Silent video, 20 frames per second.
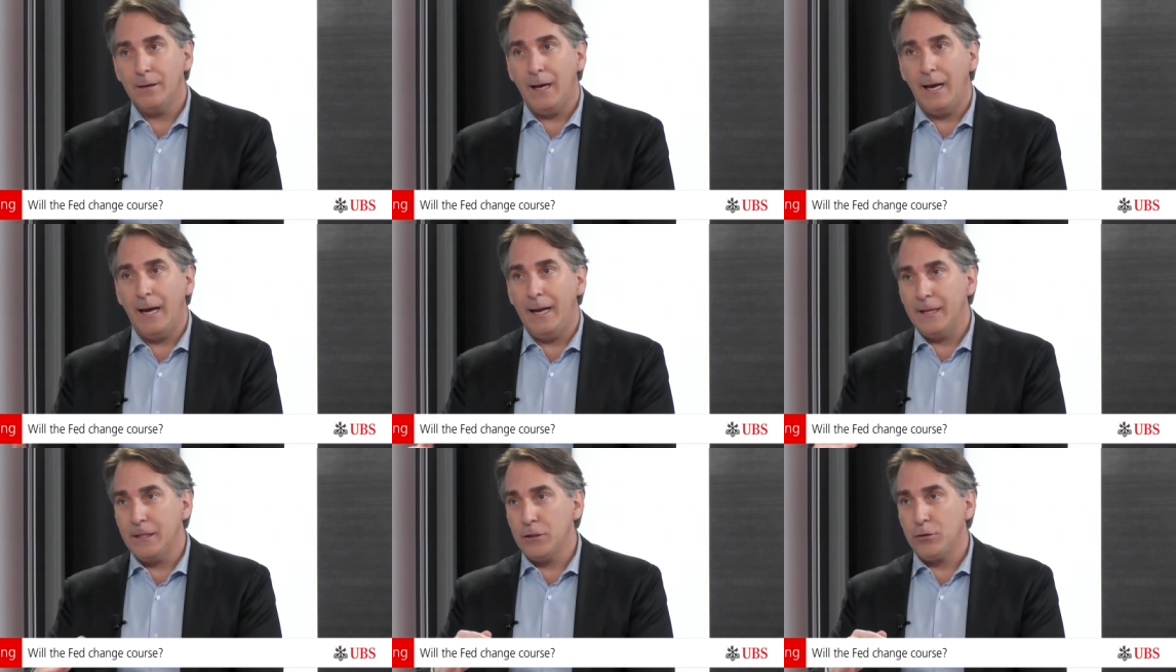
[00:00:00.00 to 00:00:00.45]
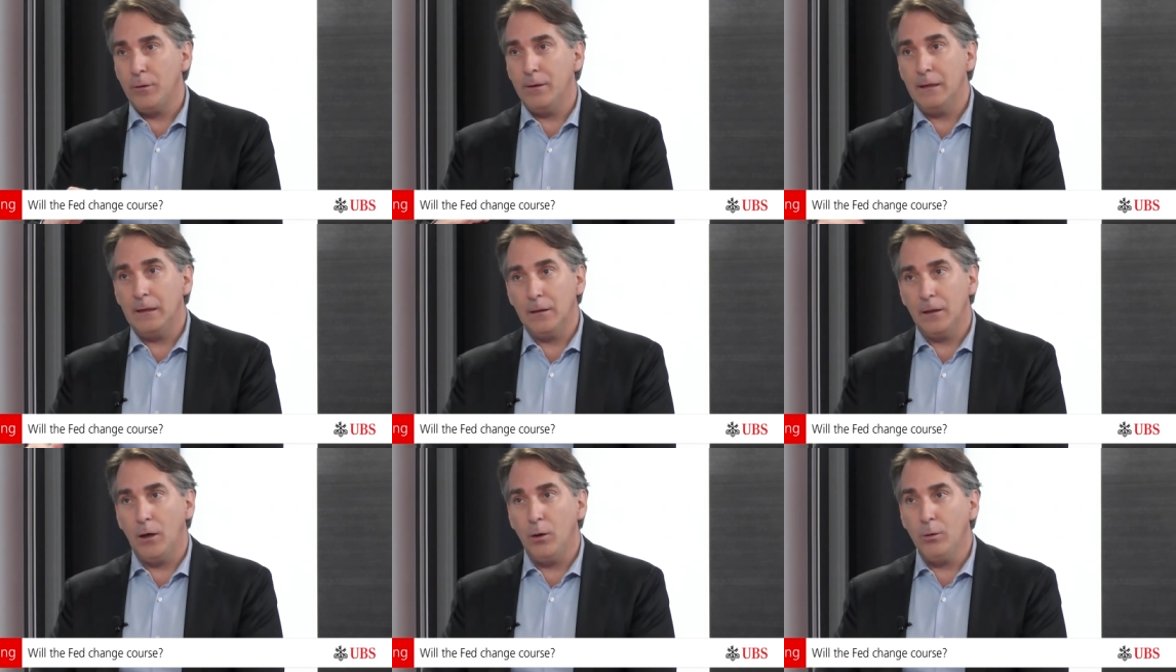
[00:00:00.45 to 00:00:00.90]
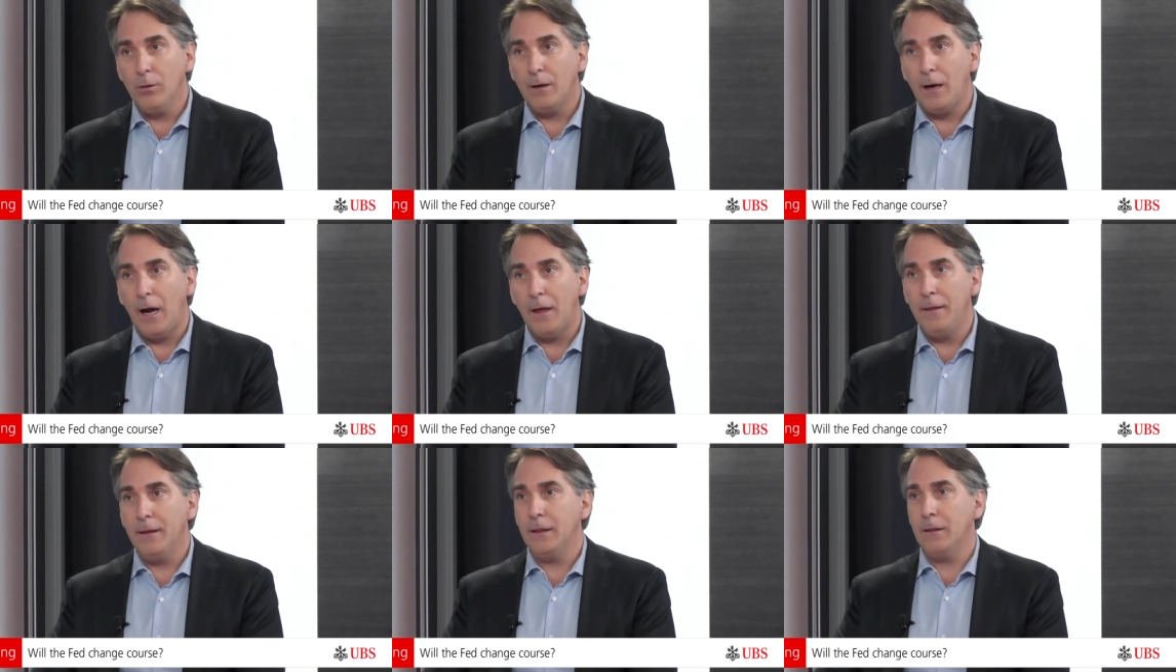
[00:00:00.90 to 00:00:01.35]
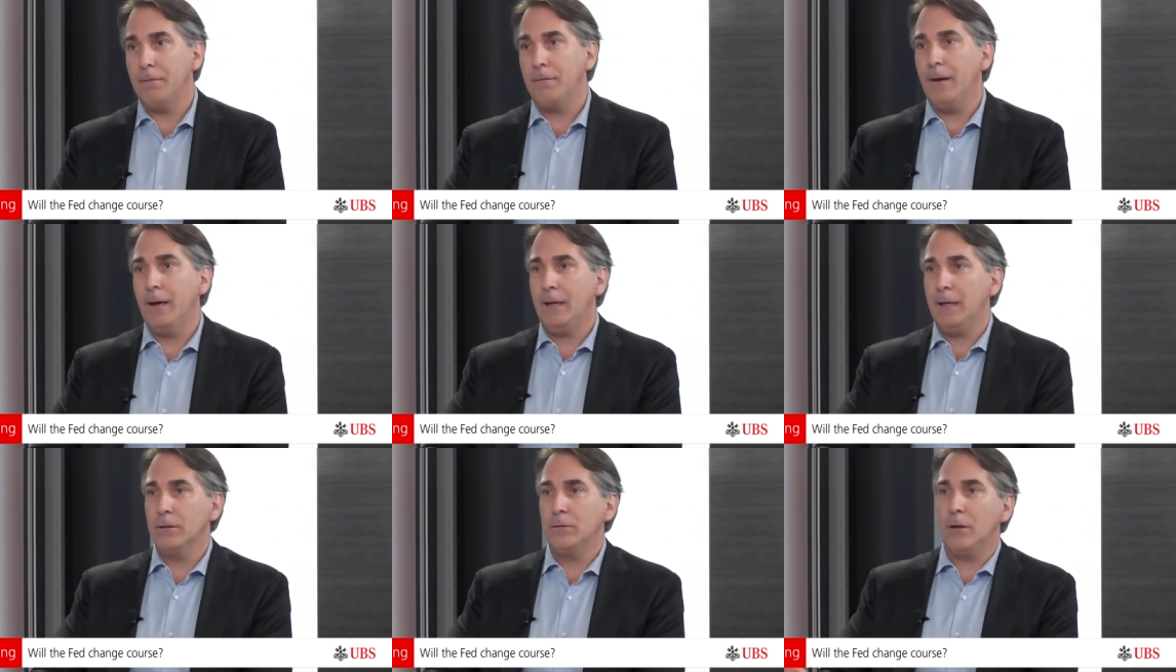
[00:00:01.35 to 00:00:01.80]
and it's trending lower, I think the
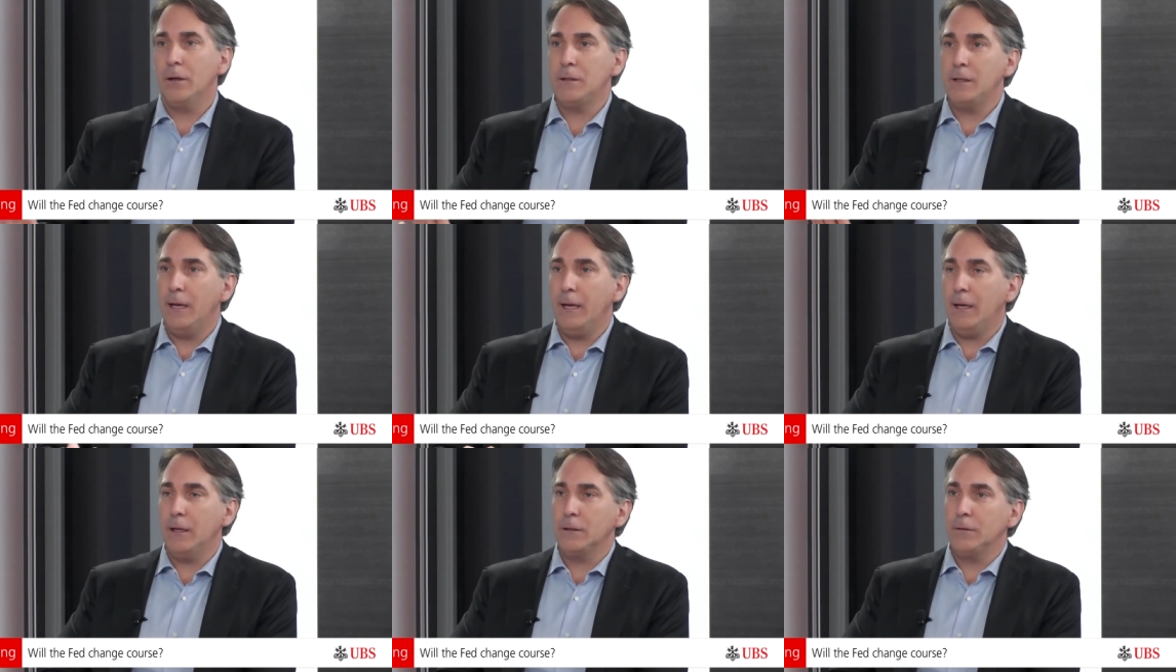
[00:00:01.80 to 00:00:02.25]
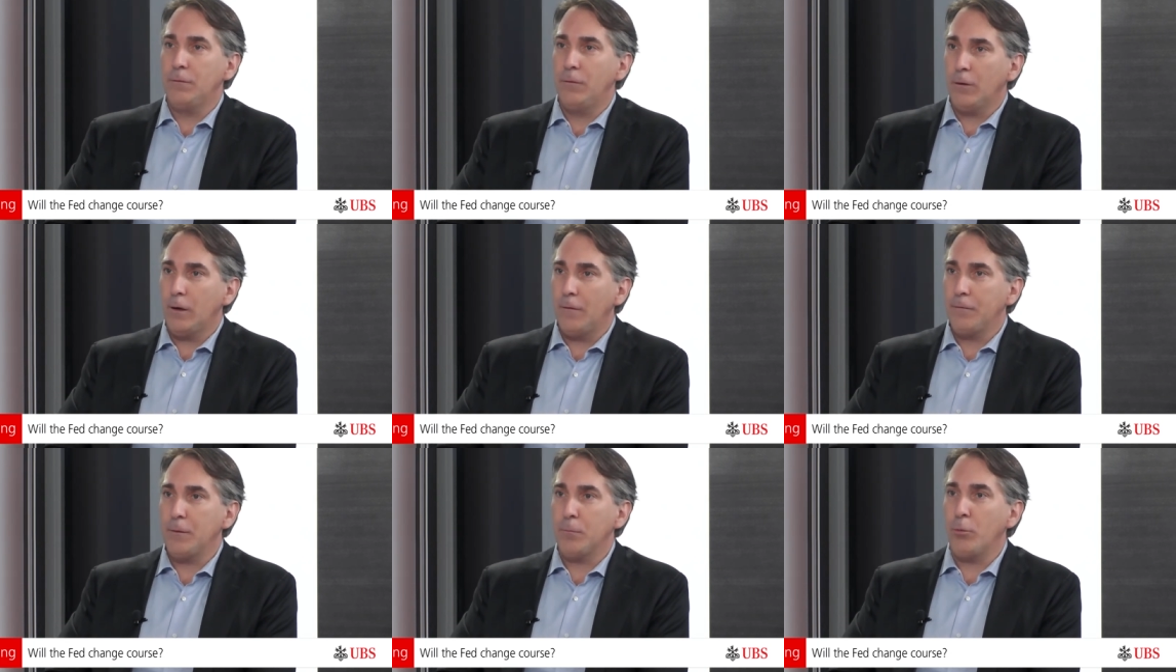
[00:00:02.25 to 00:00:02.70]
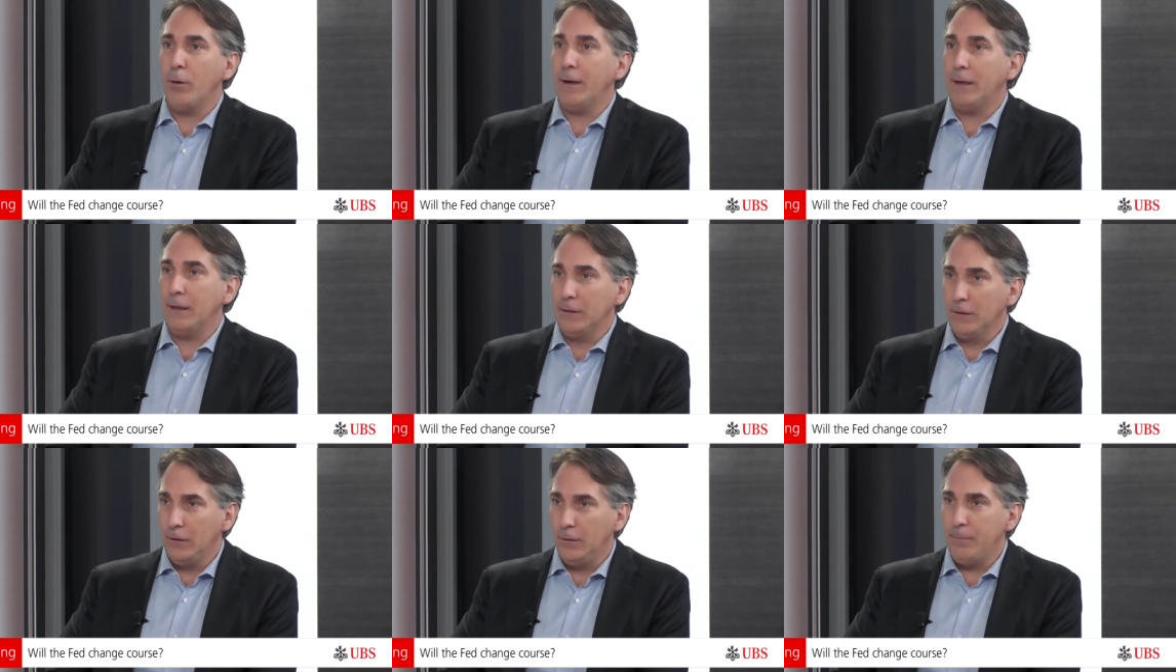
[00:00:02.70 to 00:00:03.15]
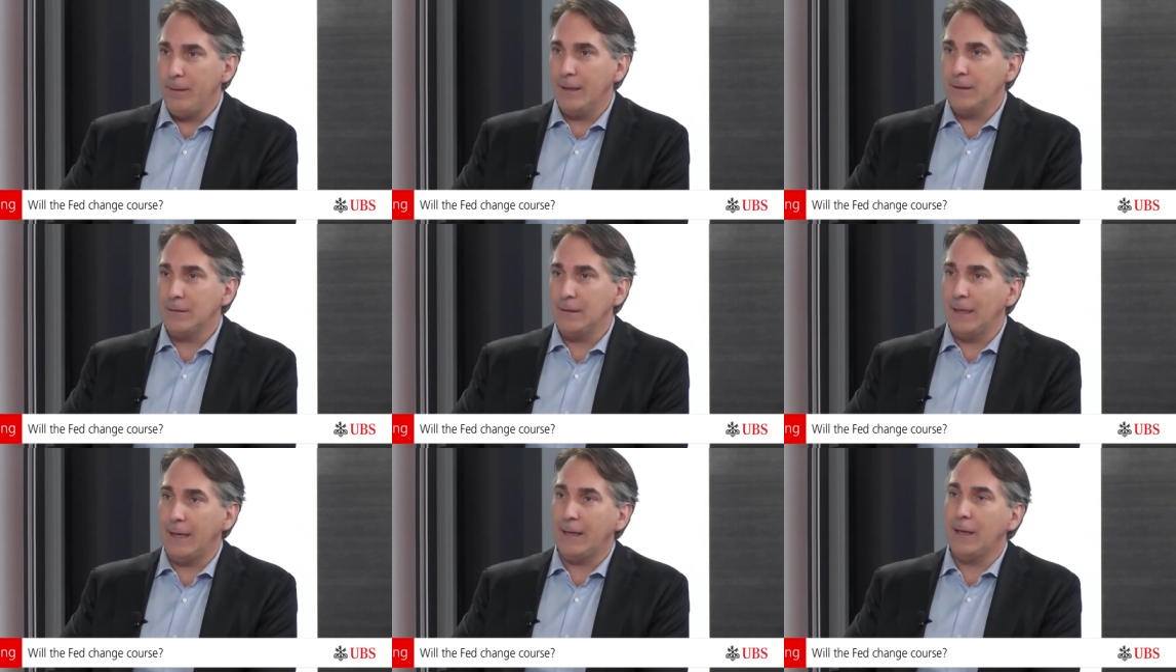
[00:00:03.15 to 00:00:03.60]
Fed can sort of take its foot off the brake a little bit and
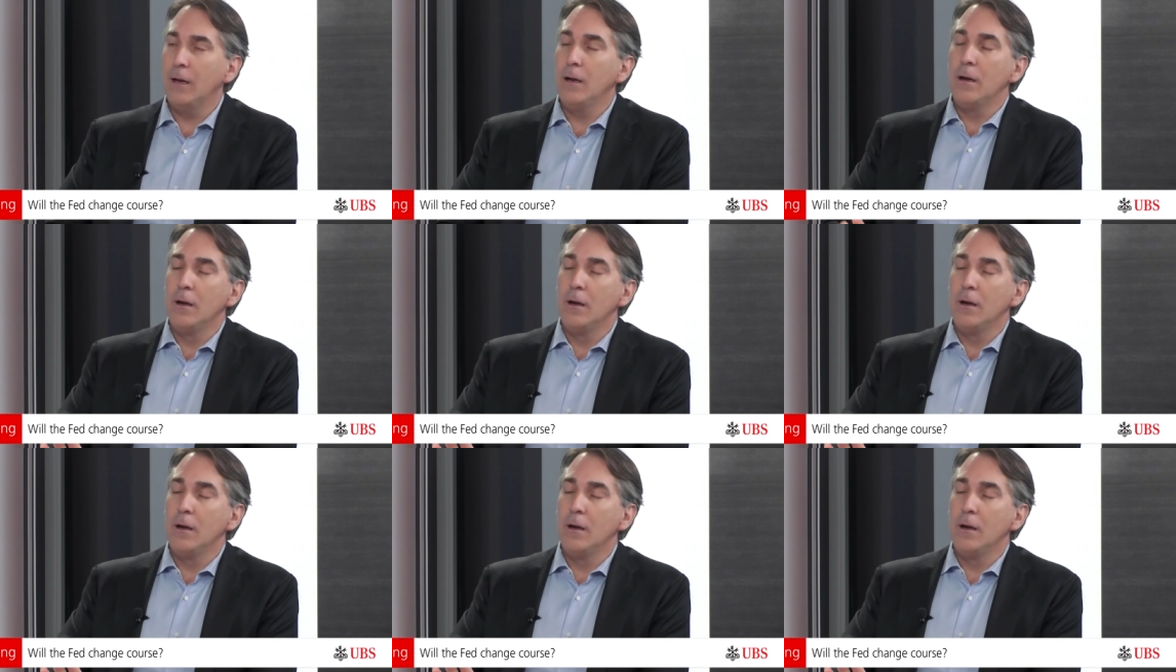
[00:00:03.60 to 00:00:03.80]
say like,